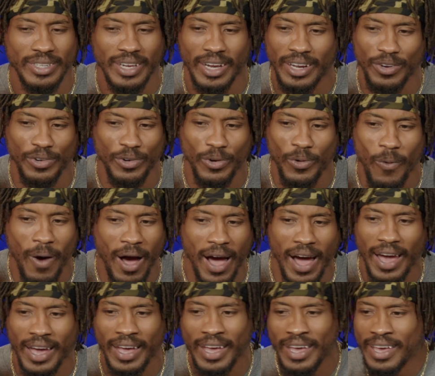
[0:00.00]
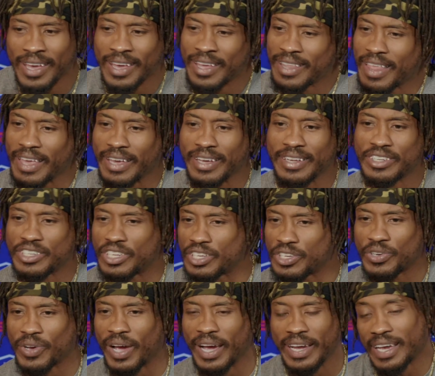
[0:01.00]
I don't know why they
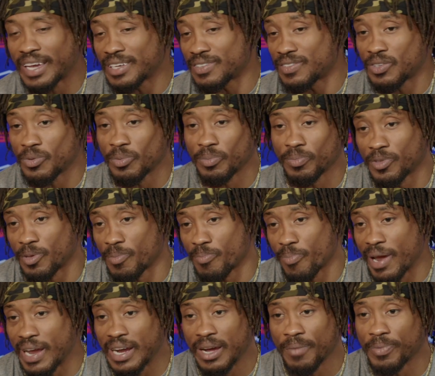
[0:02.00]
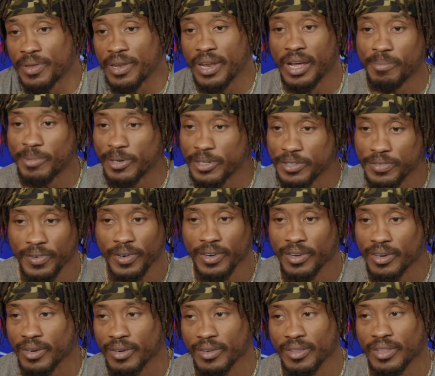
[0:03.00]
continue, I guess to bring up the numbers
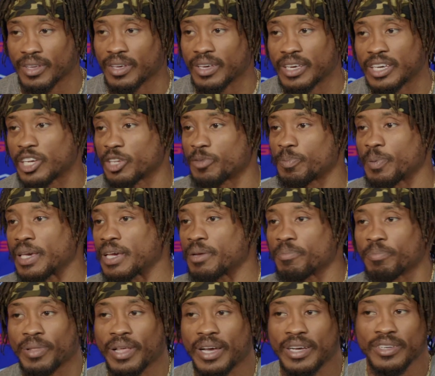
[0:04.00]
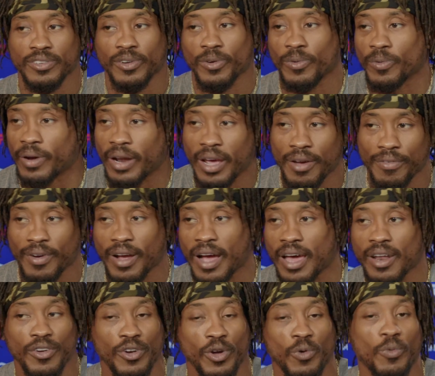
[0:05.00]
for the ESPN Plus or whatever. I
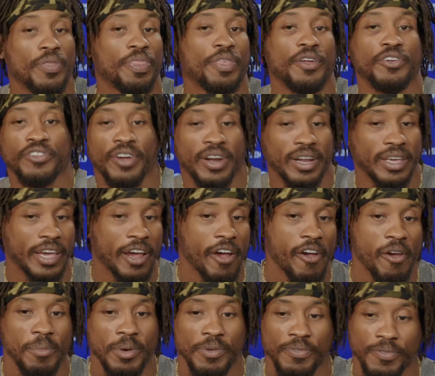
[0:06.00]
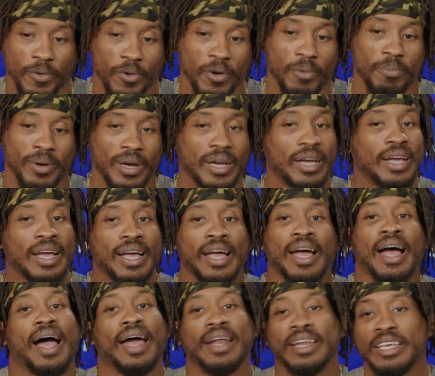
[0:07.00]
don't know what they're trying to carry me for, but
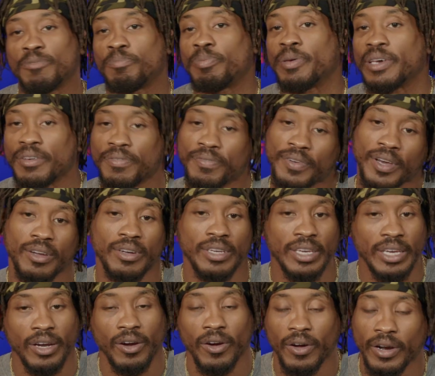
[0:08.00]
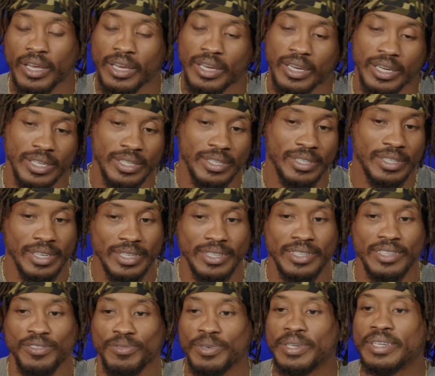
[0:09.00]
I need PFL to get on it because this
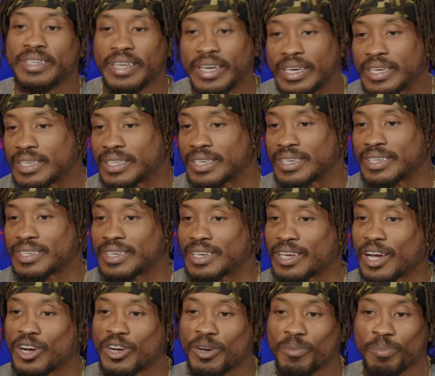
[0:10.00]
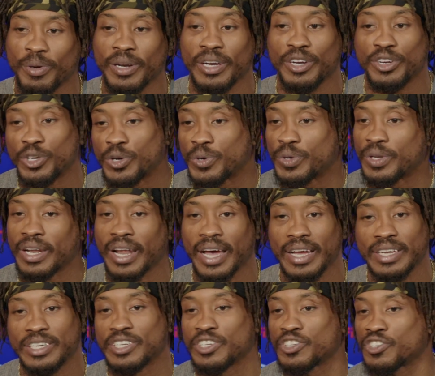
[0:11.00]
is ridiculous. So y'all gonna put a dude that I
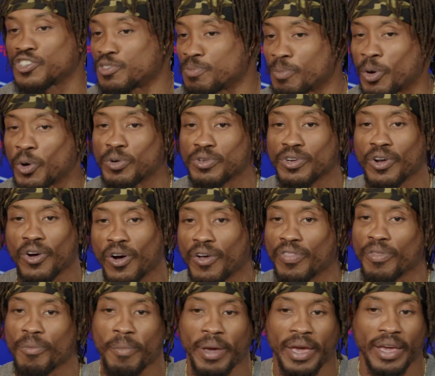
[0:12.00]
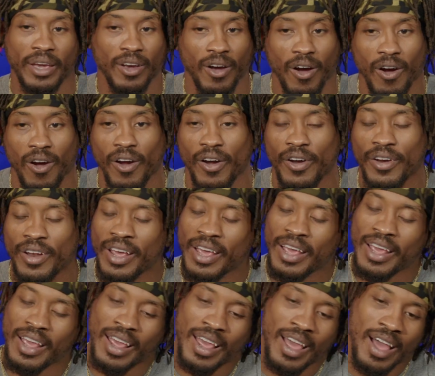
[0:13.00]
just smoked on the main card.
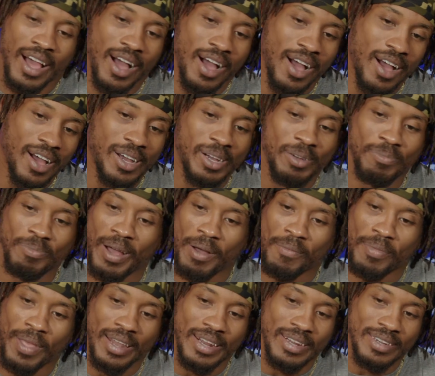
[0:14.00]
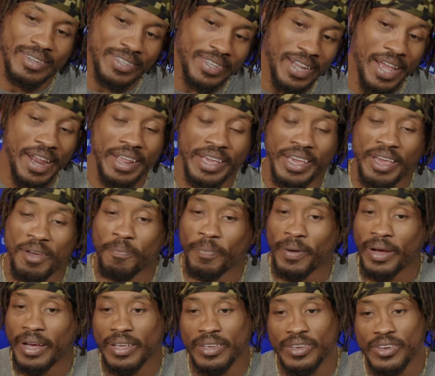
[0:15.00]
I'm not understanding it,
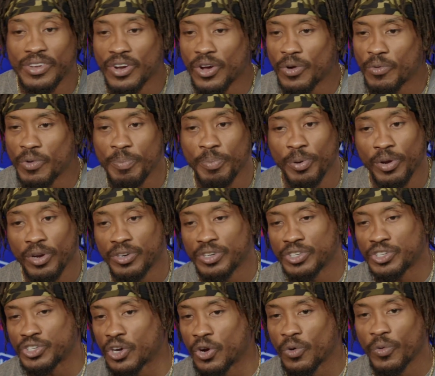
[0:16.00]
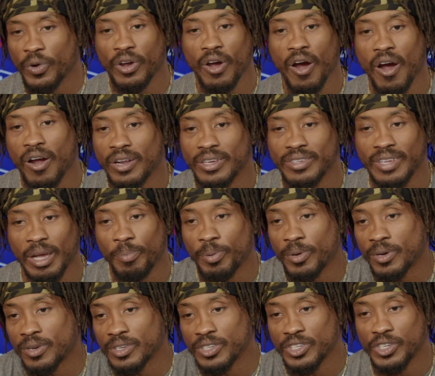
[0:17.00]
but you know, we put on a show regardless. I
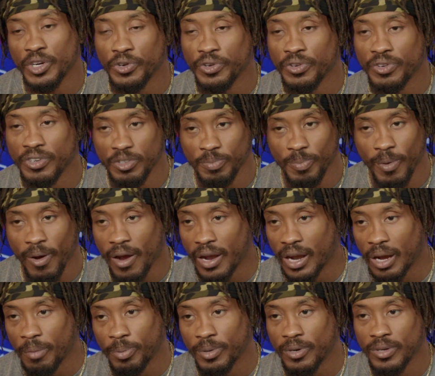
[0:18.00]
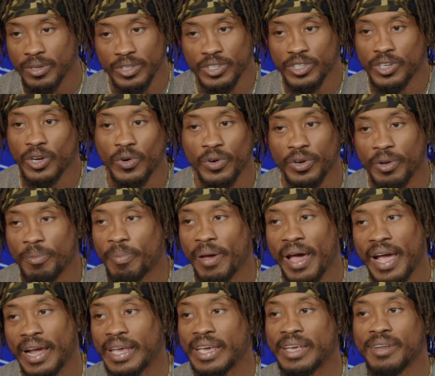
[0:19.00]
put on a show during sparring. I put on a show in the
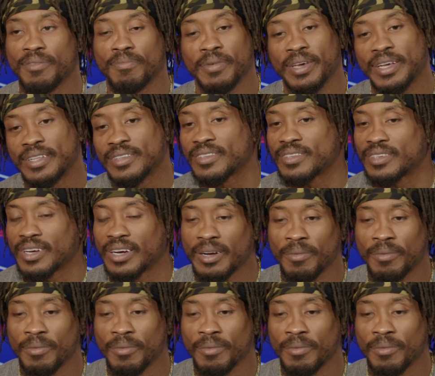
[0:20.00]
back hitting mitts.